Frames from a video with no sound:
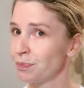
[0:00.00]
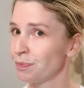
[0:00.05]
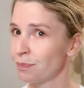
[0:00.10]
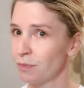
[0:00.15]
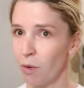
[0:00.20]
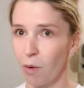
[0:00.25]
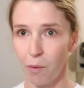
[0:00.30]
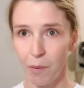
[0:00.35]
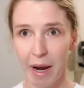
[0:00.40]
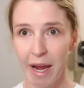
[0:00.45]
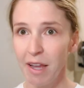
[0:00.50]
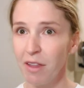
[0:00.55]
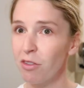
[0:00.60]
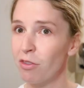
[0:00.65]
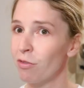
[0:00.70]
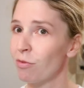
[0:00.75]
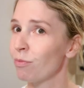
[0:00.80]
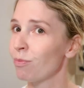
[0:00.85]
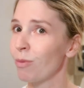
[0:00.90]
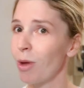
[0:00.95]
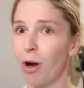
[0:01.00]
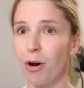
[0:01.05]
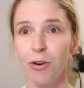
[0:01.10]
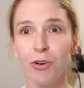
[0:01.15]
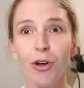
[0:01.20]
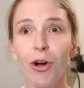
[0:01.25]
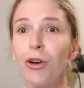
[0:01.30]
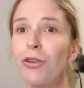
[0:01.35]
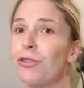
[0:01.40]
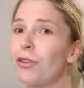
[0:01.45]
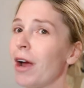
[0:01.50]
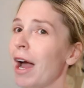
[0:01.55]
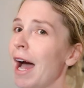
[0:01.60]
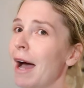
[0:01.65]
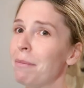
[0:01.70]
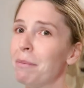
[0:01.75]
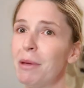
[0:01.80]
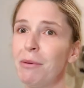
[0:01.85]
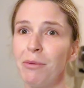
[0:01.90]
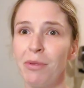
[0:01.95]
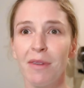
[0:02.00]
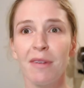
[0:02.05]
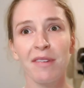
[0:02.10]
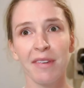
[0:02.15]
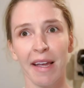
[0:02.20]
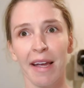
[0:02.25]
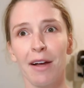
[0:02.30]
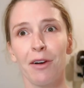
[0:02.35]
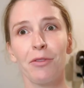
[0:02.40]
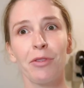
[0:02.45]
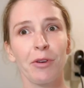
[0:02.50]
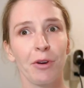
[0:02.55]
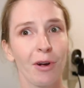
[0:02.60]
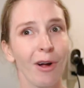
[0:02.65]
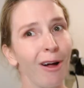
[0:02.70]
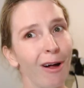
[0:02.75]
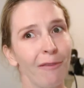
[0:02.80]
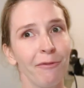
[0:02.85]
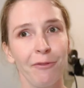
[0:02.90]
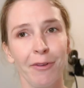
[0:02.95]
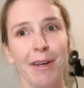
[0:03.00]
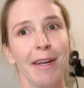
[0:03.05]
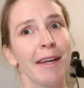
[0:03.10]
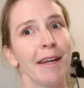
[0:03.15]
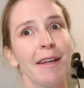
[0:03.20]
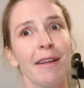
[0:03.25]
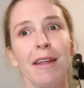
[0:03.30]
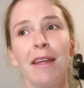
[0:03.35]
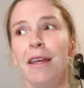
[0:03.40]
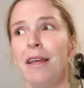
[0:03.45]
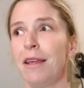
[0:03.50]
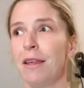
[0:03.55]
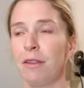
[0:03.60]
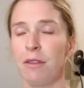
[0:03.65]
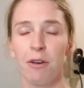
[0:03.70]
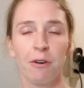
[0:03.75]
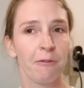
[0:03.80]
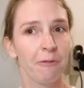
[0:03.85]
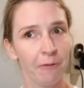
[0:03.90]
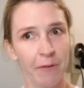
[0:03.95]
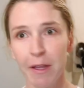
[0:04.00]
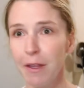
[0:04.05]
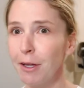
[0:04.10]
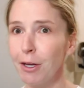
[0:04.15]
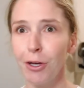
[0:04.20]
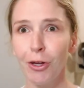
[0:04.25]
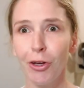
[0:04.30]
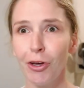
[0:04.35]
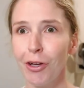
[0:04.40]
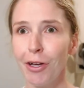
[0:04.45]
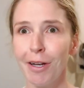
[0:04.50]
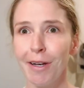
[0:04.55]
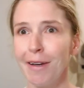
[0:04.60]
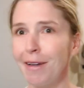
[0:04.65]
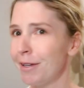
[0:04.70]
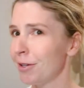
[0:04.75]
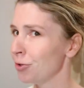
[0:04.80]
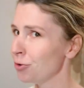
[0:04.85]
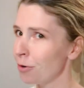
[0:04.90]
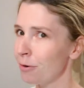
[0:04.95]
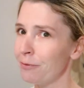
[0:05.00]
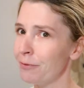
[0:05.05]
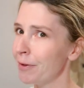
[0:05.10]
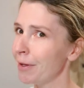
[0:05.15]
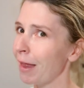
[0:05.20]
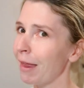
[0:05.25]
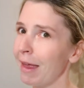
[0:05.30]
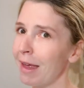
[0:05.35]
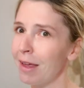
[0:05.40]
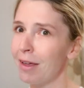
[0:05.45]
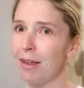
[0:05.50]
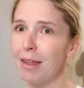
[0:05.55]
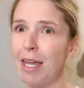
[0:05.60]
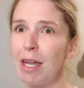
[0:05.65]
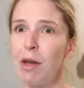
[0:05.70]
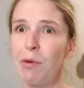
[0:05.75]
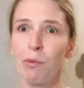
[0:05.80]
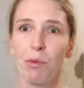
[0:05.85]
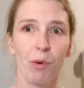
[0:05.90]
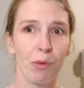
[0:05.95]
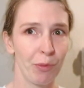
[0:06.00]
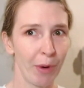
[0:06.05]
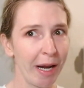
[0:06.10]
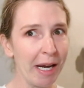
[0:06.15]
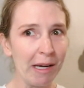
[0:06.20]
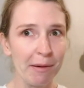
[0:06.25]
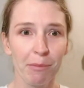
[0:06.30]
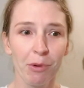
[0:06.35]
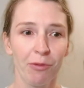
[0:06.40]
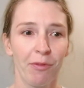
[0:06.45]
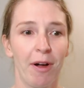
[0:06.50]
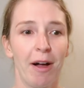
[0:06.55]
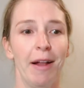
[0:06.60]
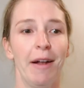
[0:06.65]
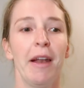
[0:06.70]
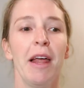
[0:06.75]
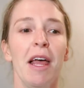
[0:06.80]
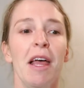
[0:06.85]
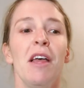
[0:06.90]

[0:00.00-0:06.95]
All right, our dogs are happy with the sound, they're confident, they're feeling good, you're feeling good, we're ready to move on.